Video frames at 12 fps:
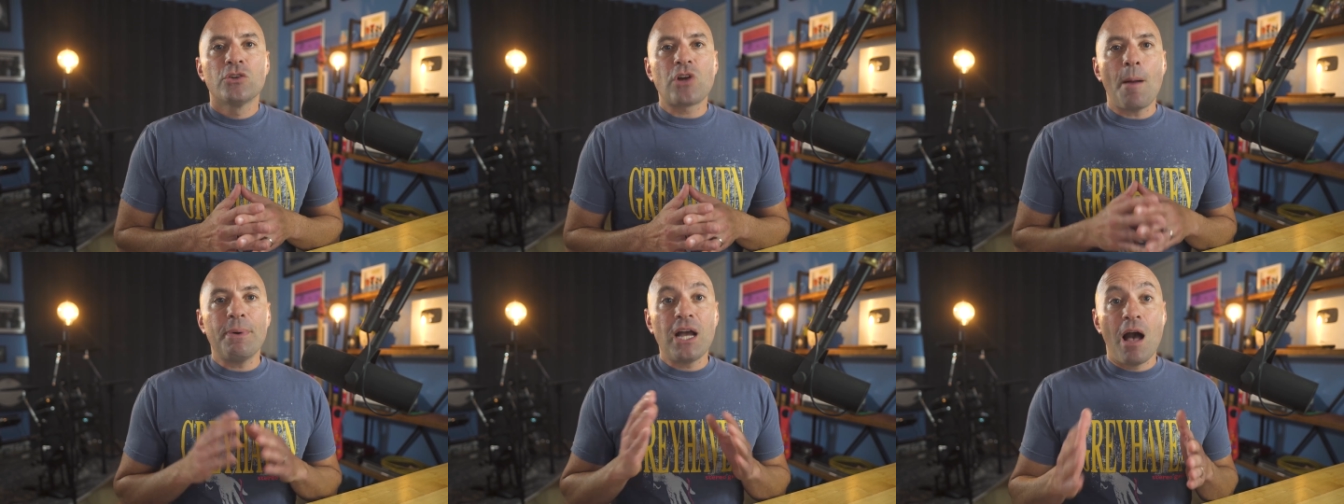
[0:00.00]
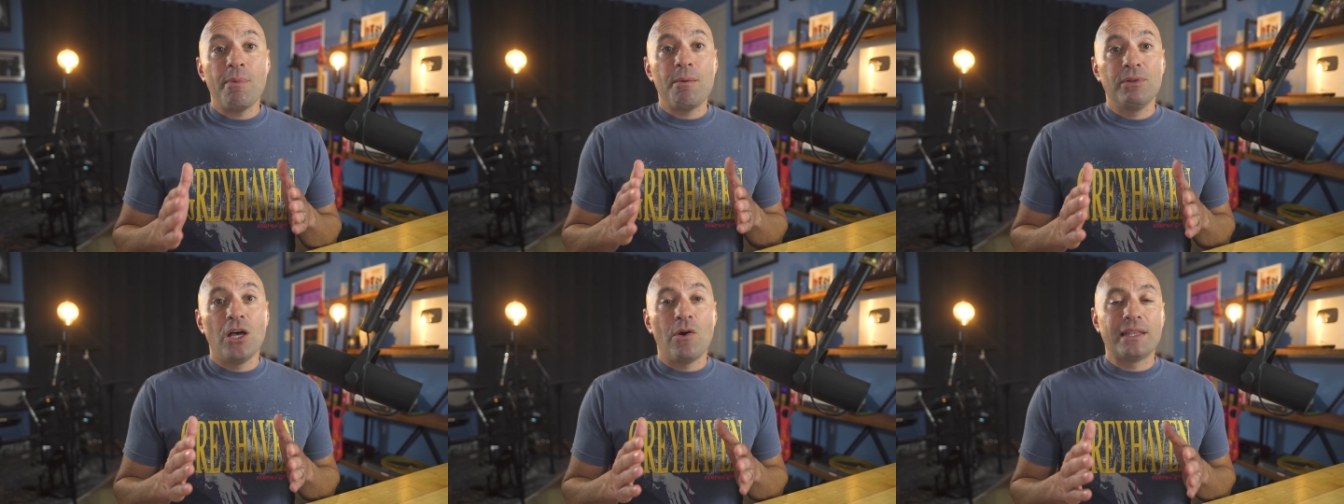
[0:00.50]
Drop a comment
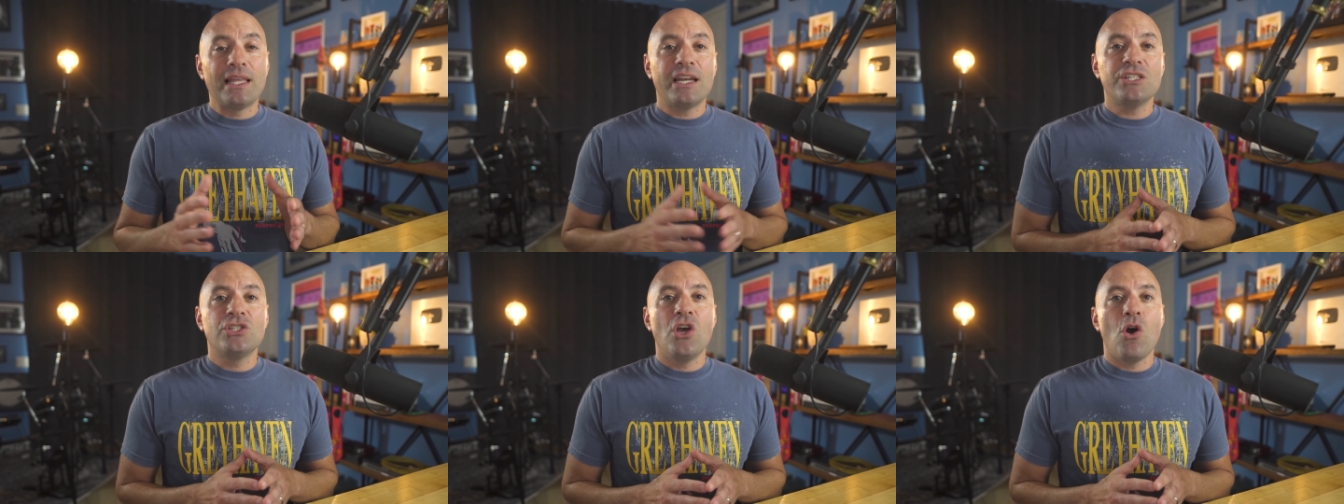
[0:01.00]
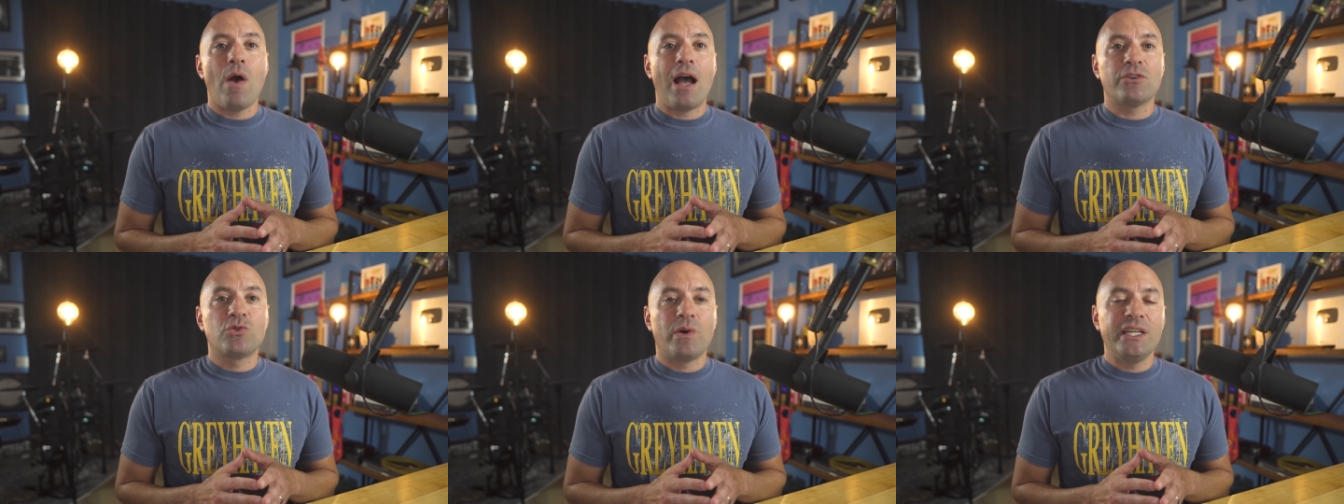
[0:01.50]
below and let us know
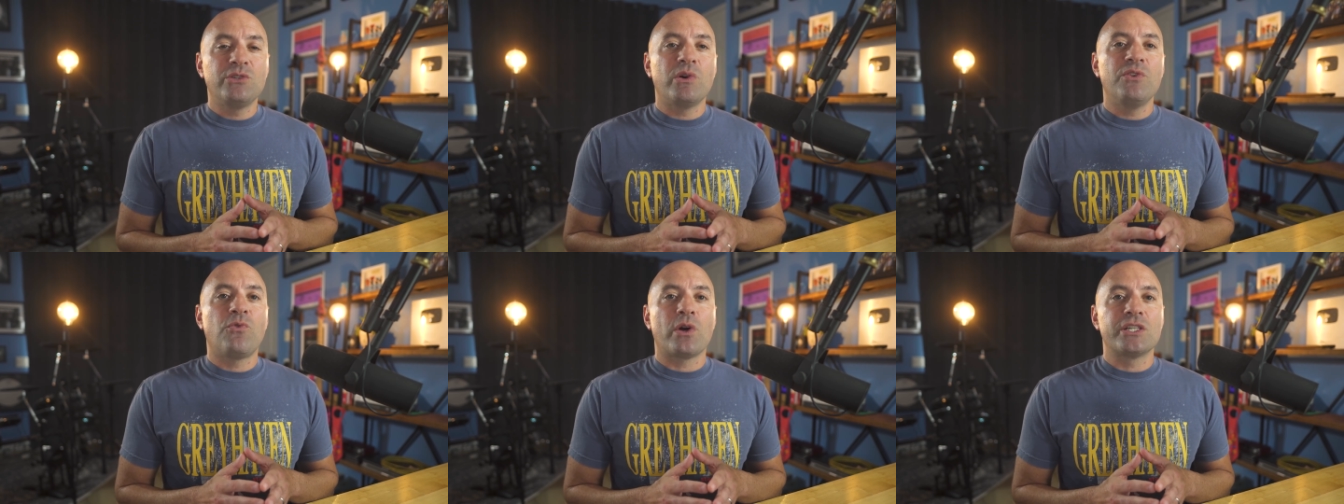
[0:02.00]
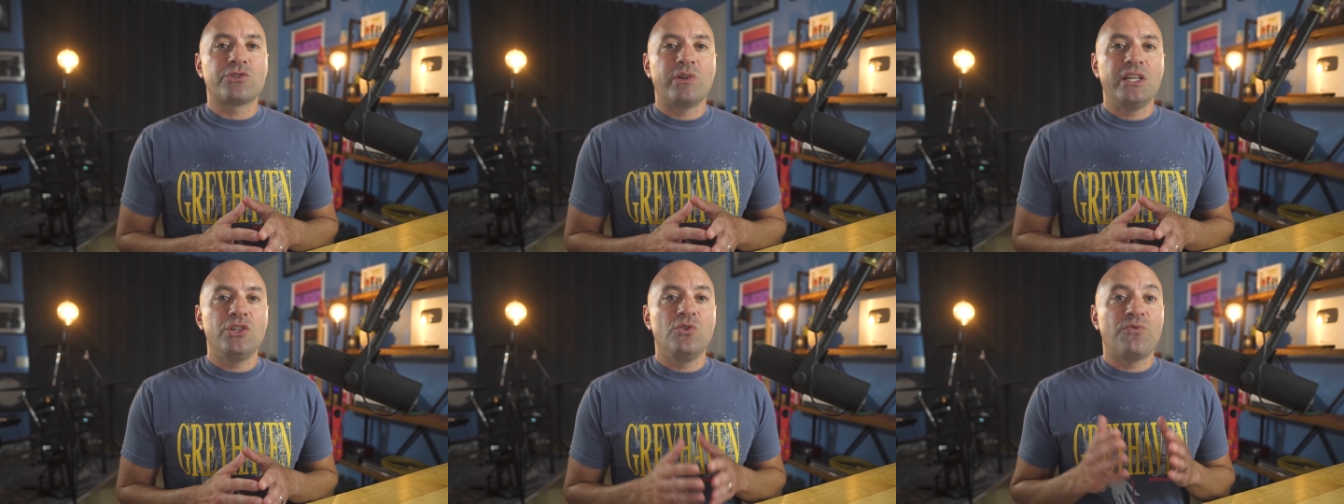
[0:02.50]
how 2024 has
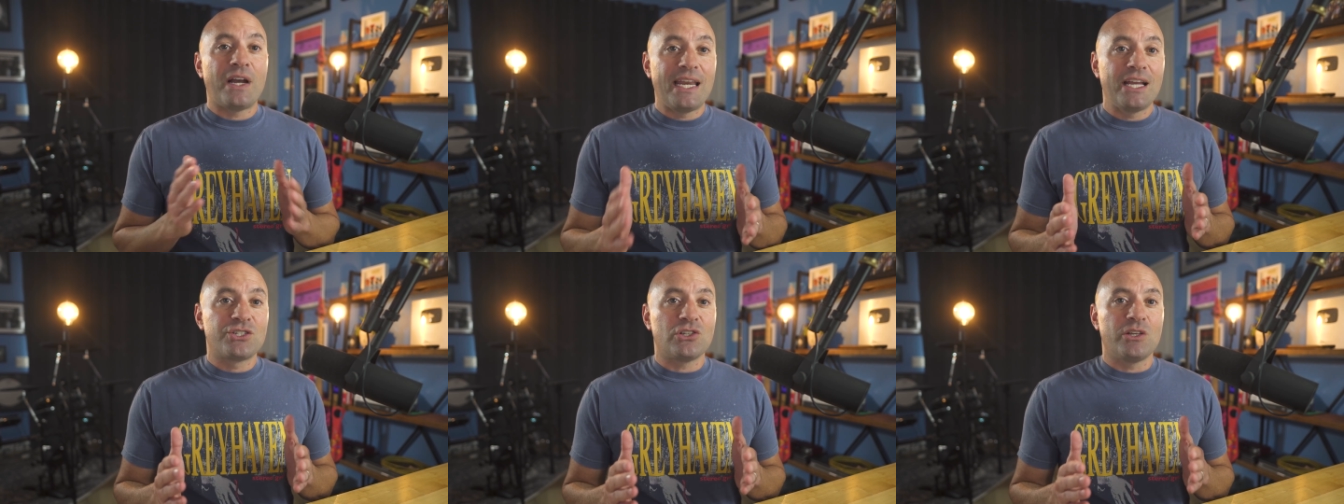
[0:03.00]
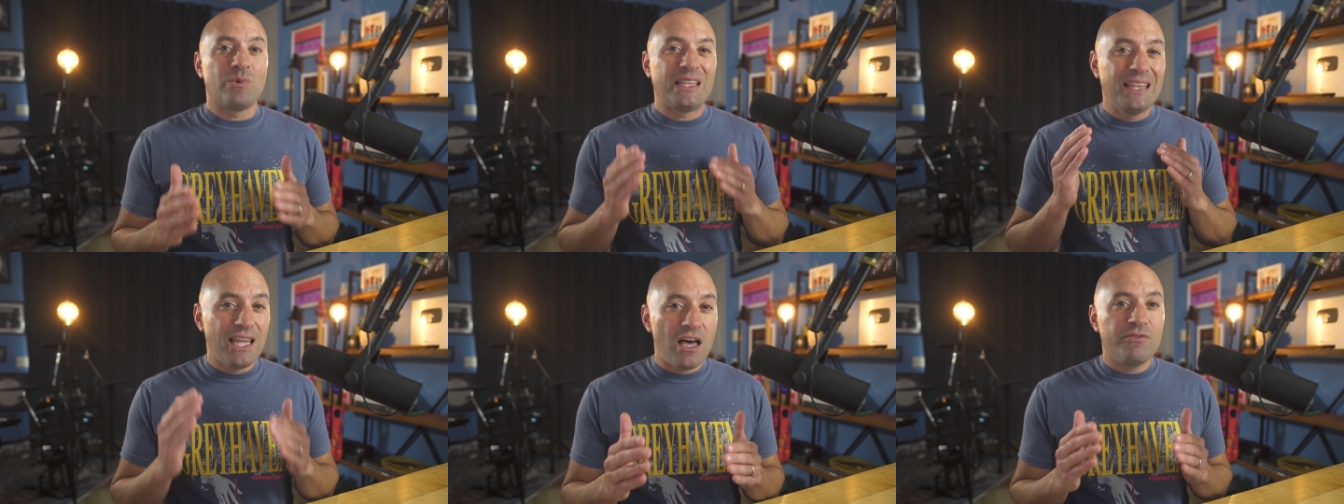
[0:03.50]
treated you financially. We'd
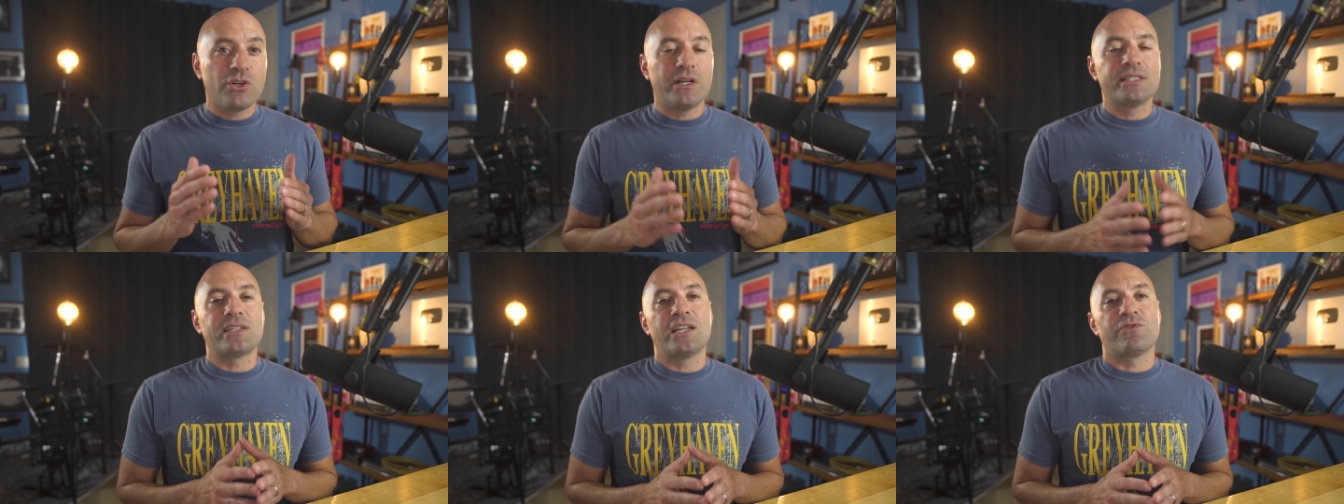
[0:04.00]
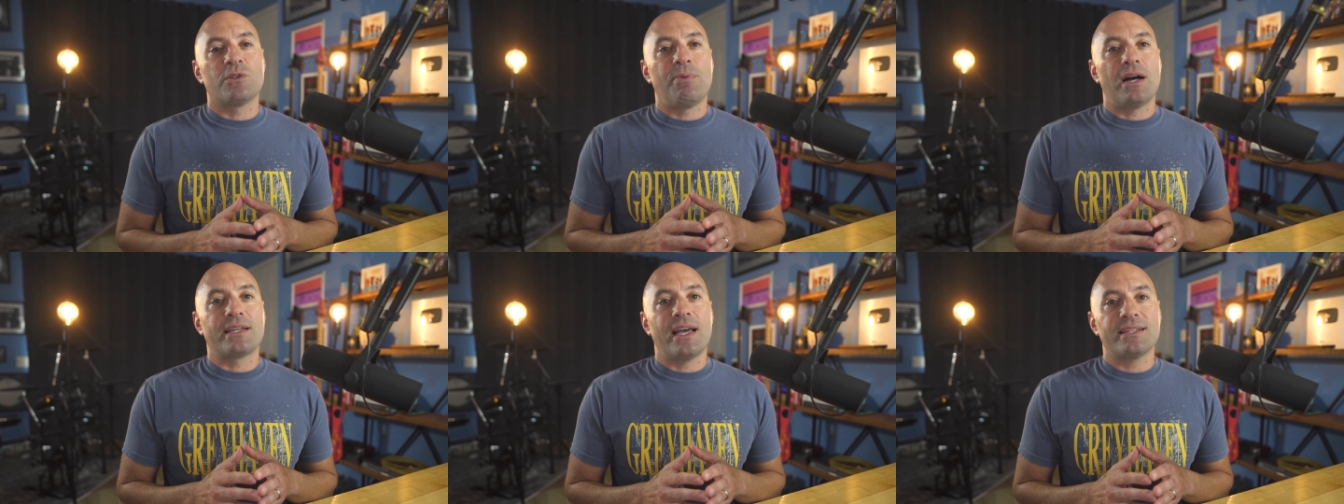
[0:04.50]
love your insights for the
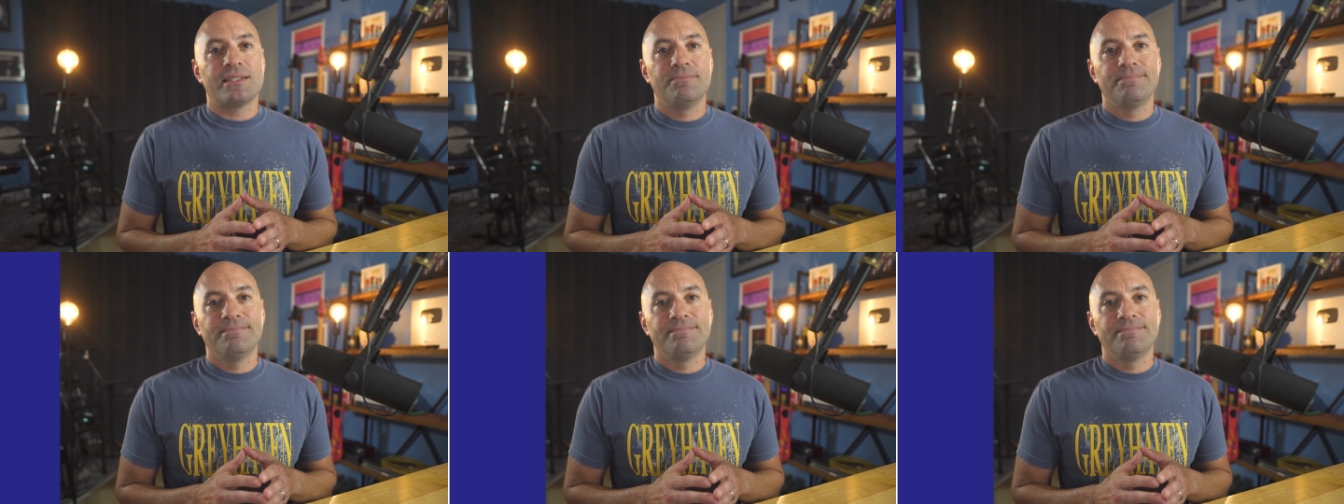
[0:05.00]
podcast.